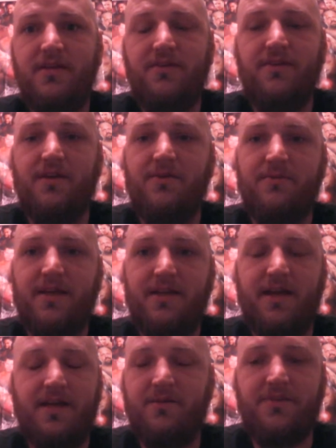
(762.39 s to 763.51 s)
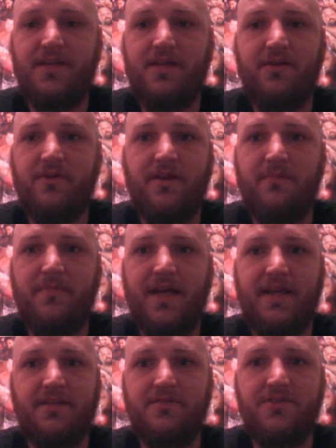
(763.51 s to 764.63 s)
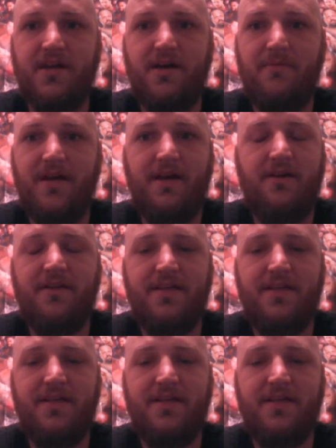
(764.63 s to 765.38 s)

I don't think he'll come back to job out.